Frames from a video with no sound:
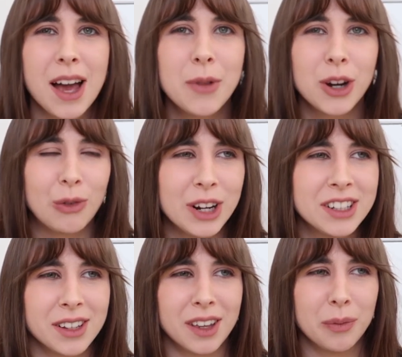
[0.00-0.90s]
I'm going to
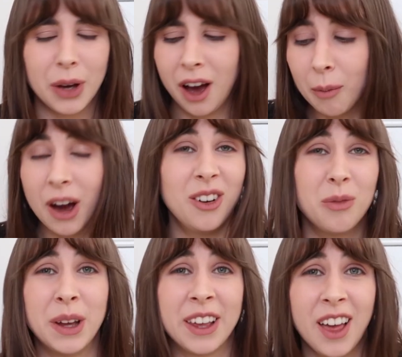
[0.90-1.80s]
read something, but I might
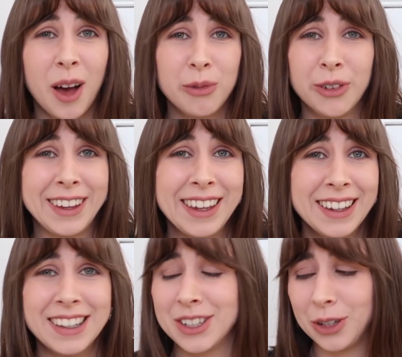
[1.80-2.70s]
not pick that up for
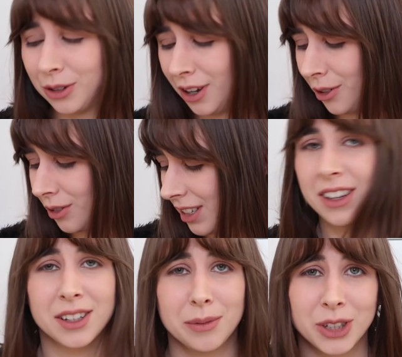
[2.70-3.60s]
years, who knows,
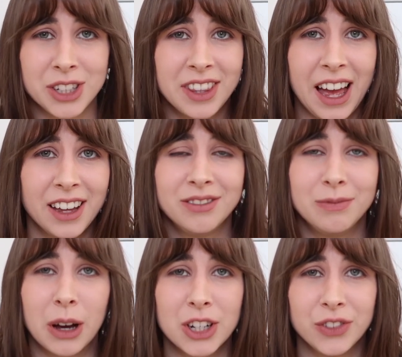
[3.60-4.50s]
because I'm just that
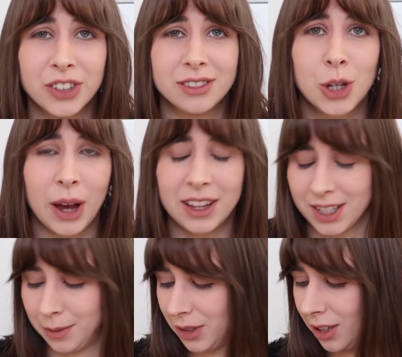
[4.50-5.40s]
much of a twat
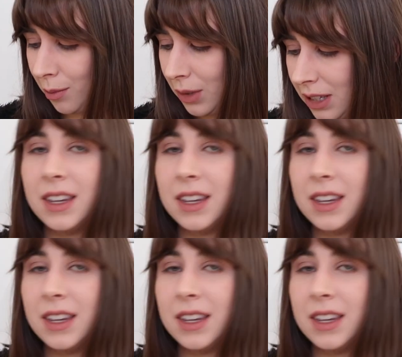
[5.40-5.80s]
sometimes.